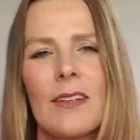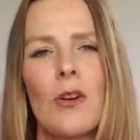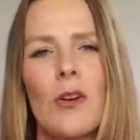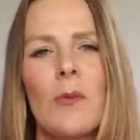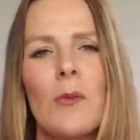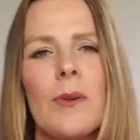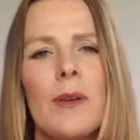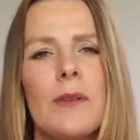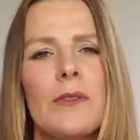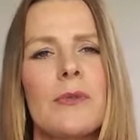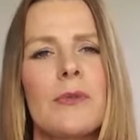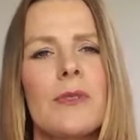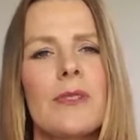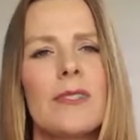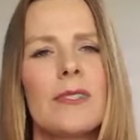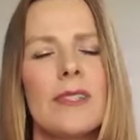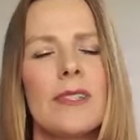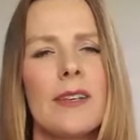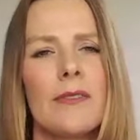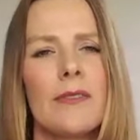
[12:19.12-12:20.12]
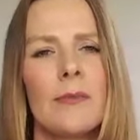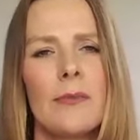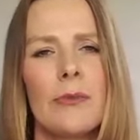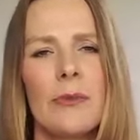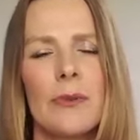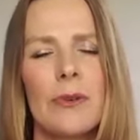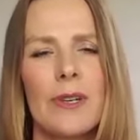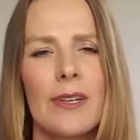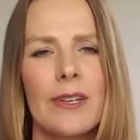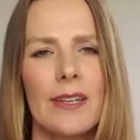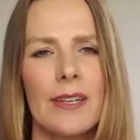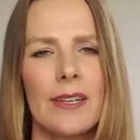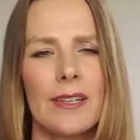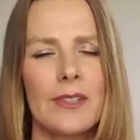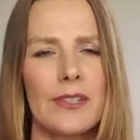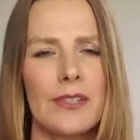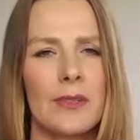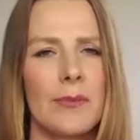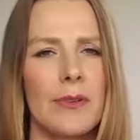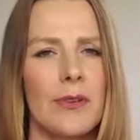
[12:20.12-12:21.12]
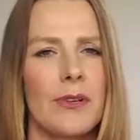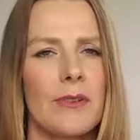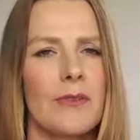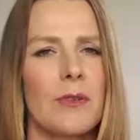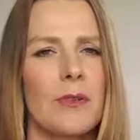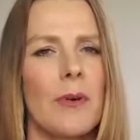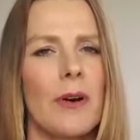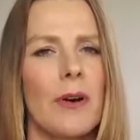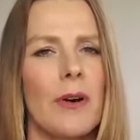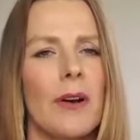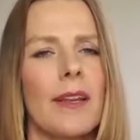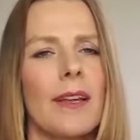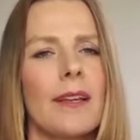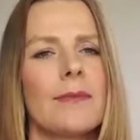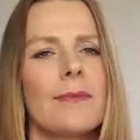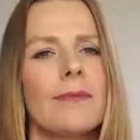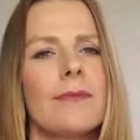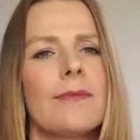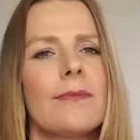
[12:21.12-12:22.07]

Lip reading: Open it to receive, breathing into your beautiful body,